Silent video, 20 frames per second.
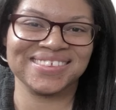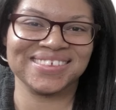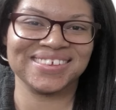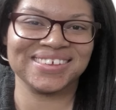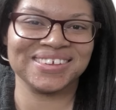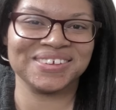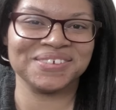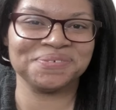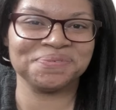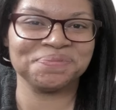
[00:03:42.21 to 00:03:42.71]

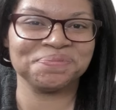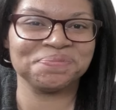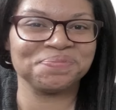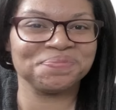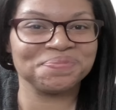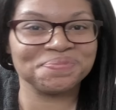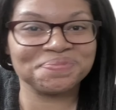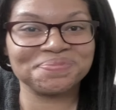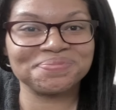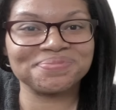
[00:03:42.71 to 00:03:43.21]

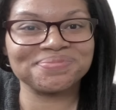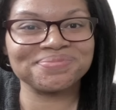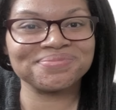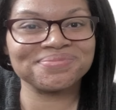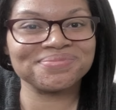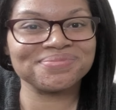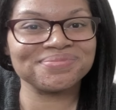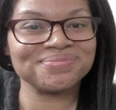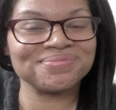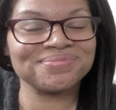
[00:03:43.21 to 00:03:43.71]

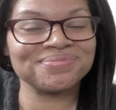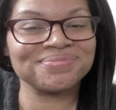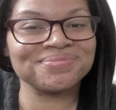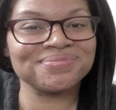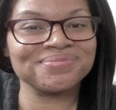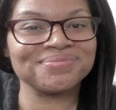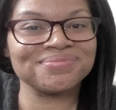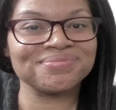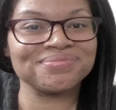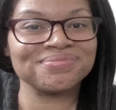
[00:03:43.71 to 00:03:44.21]

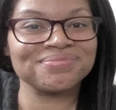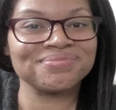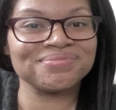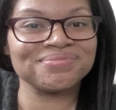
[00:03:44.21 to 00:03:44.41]
This person isn't speaking.